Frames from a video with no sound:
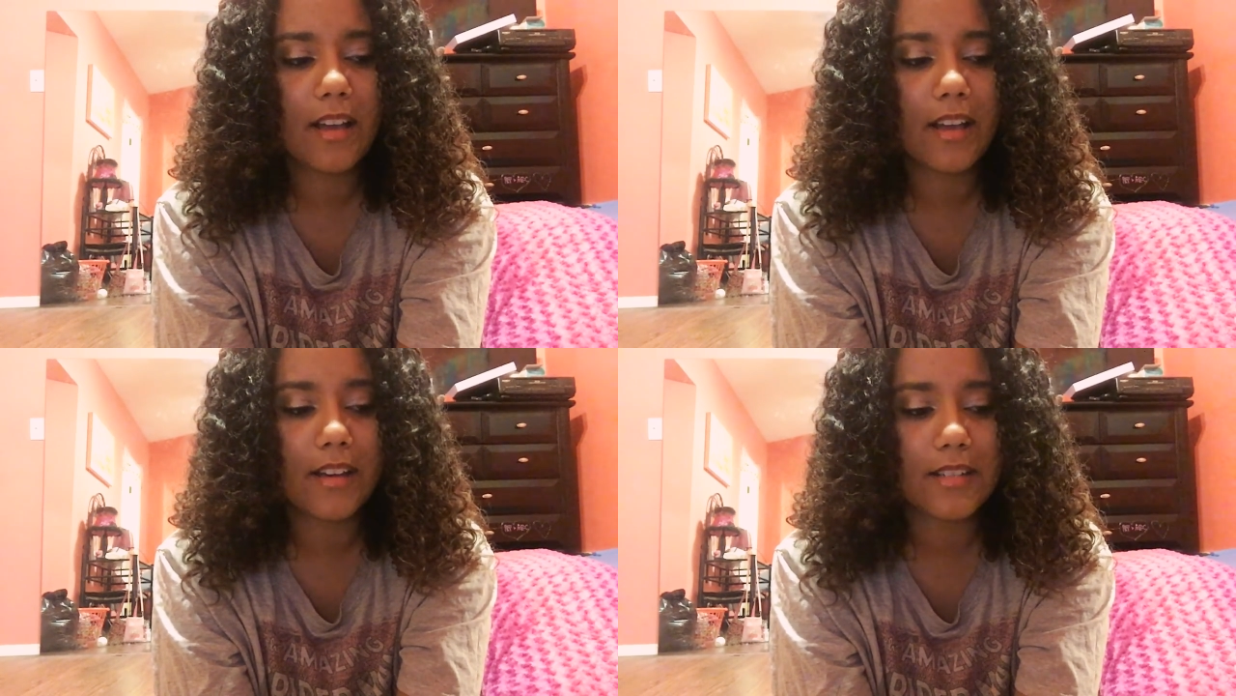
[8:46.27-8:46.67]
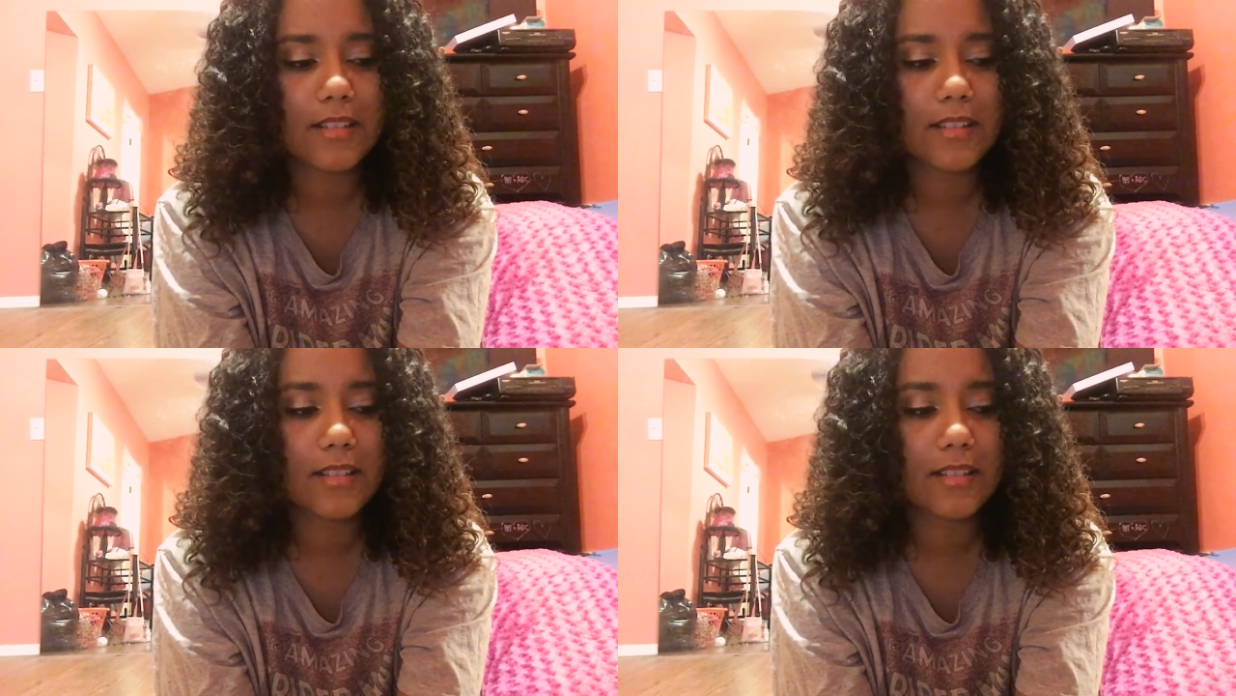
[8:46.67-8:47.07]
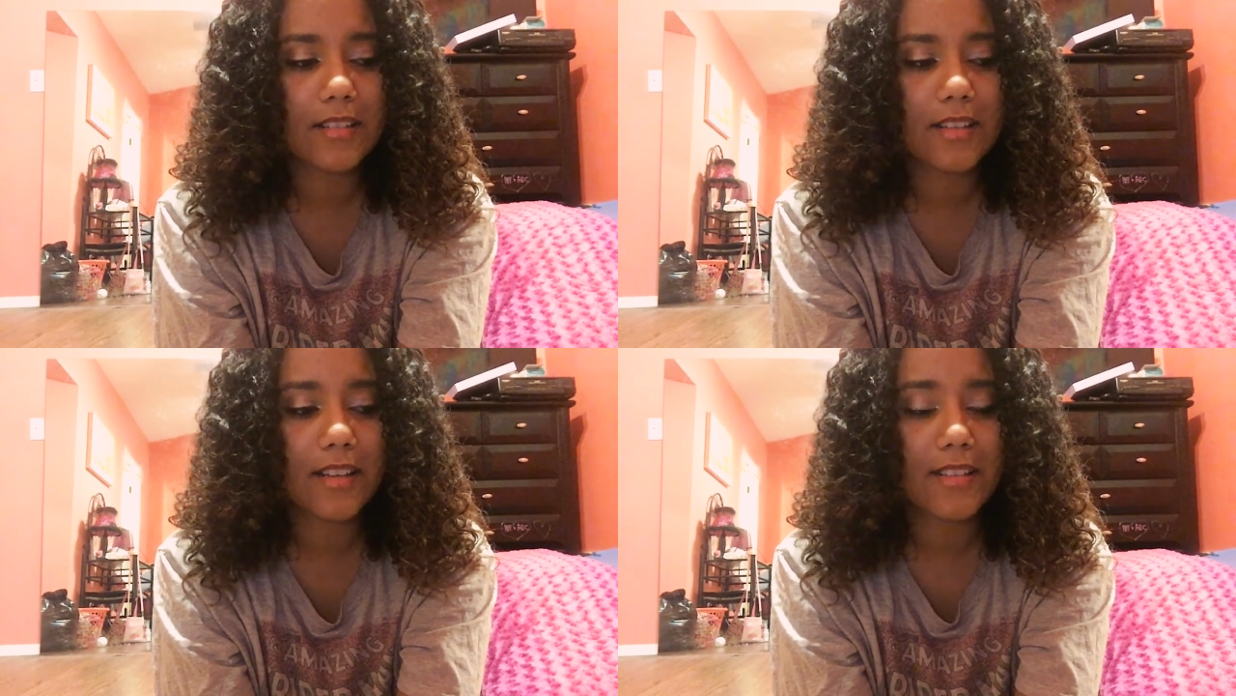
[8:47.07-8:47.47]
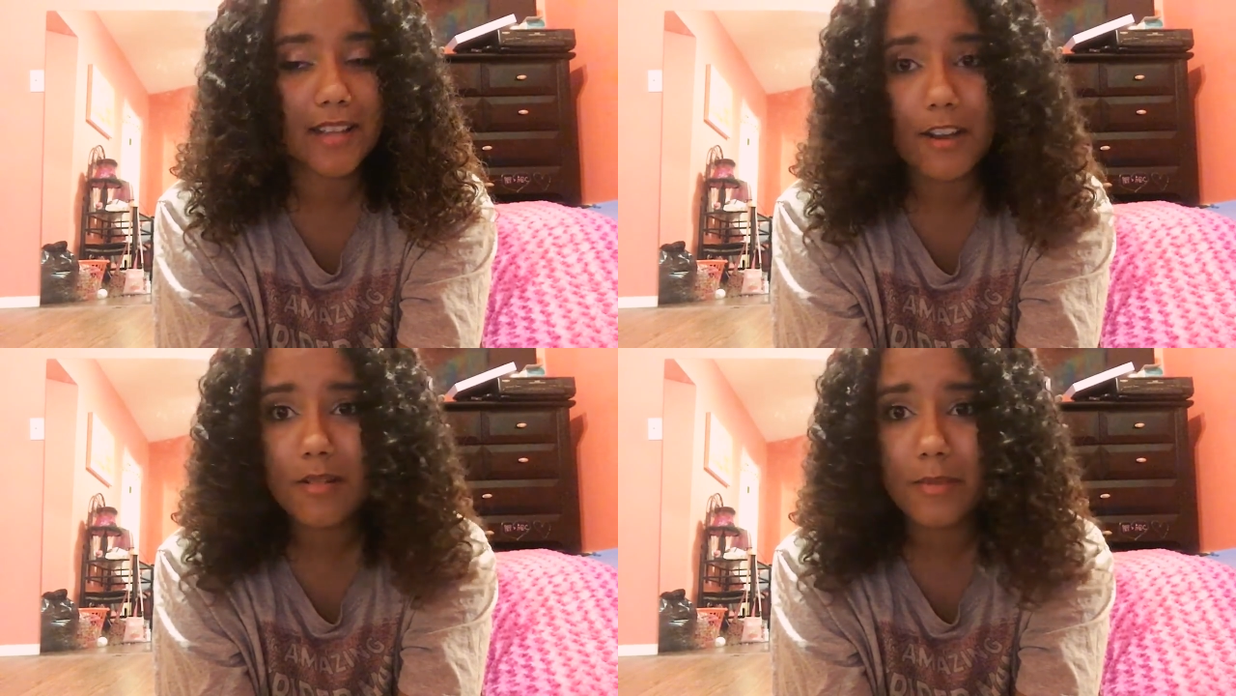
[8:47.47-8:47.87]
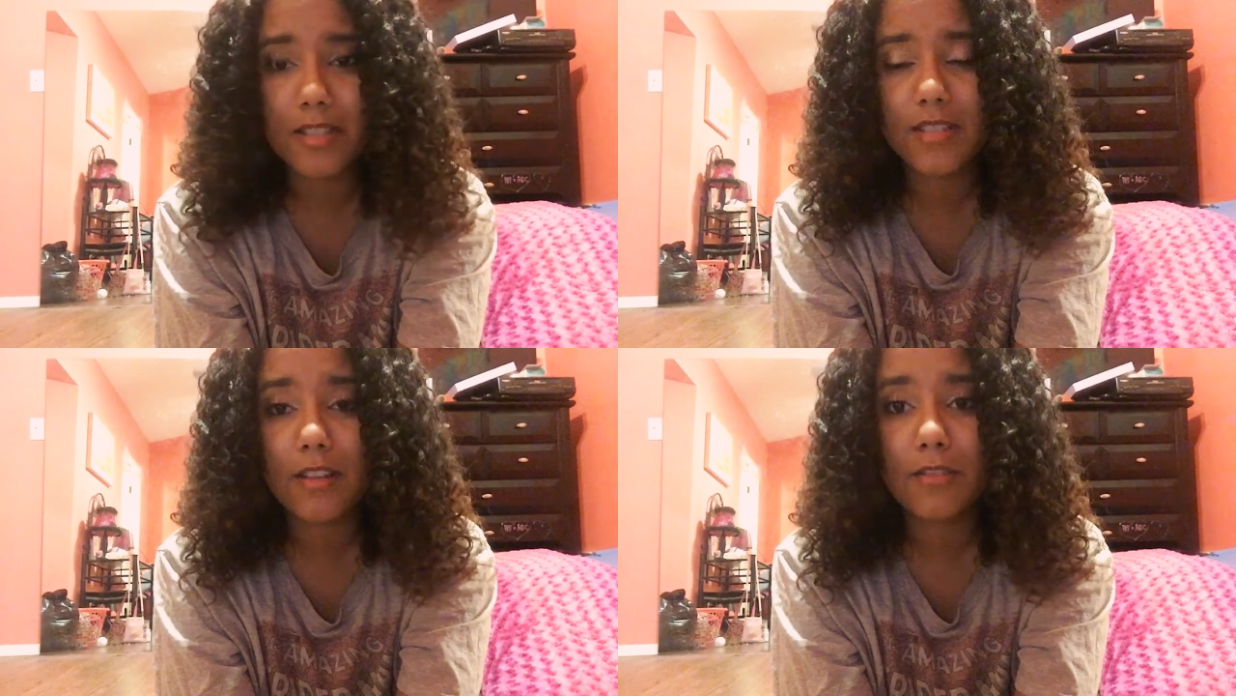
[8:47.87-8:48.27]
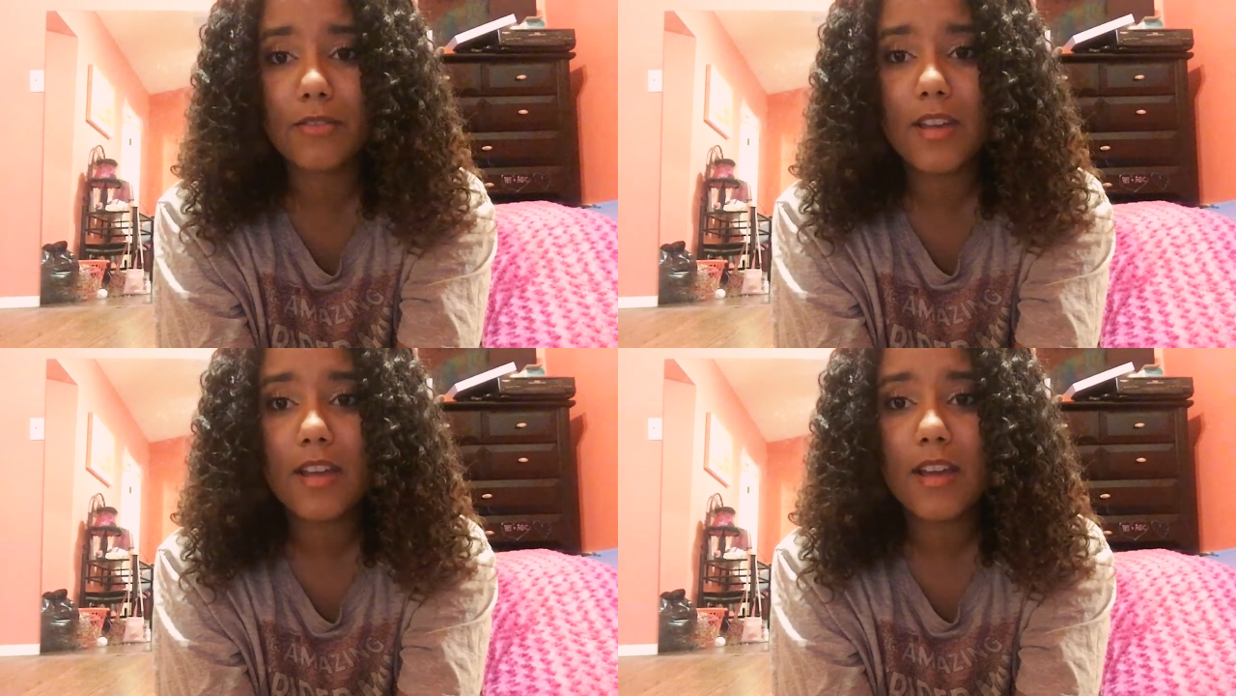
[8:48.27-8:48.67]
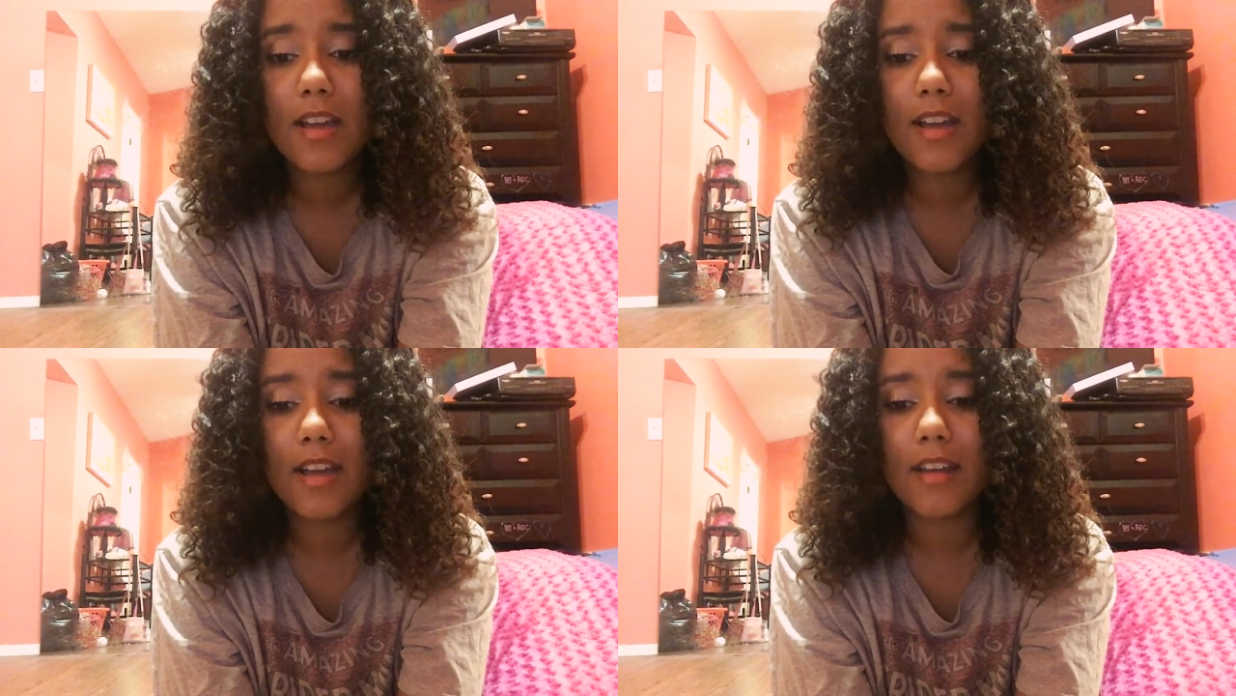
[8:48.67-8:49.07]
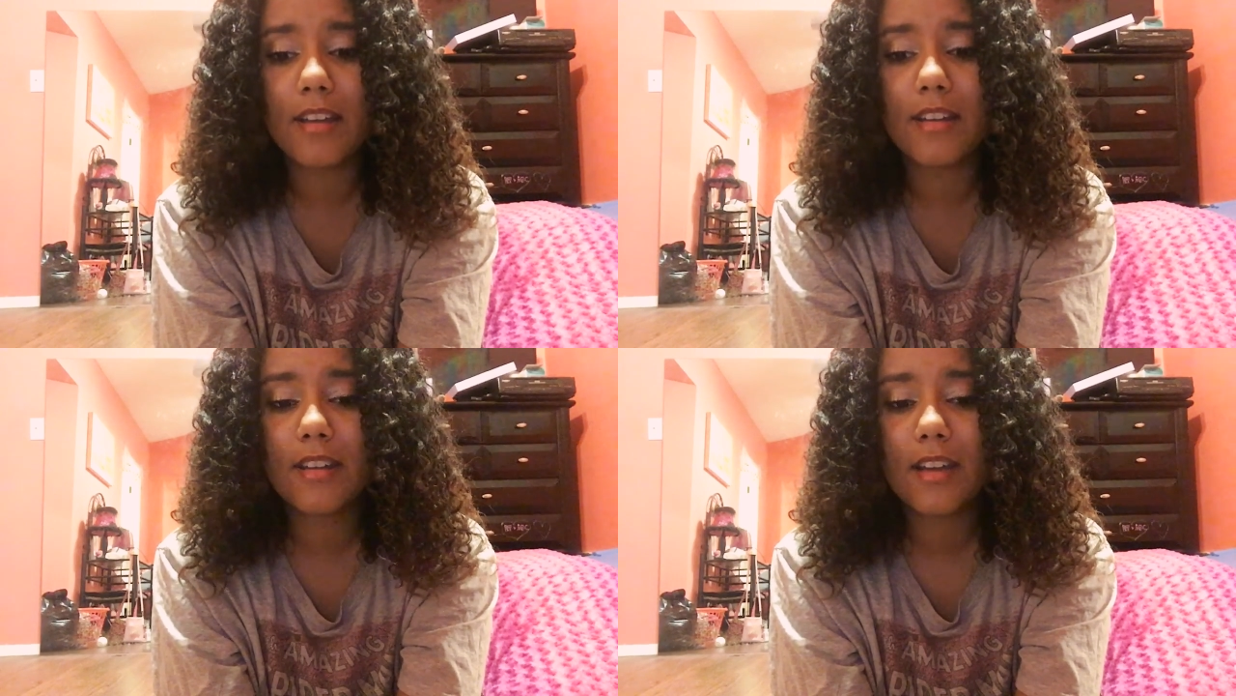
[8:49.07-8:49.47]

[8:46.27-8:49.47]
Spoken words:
and I scared myself. And